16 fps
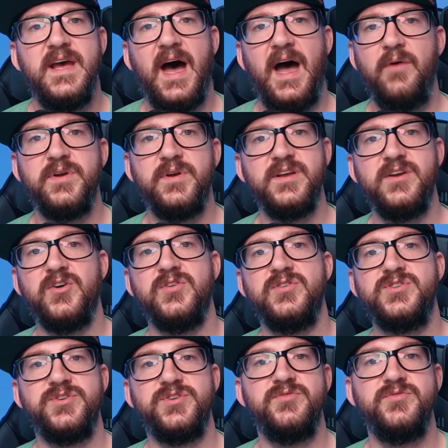I would
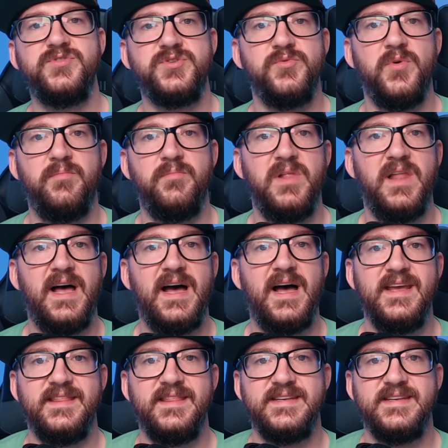encourage you to apply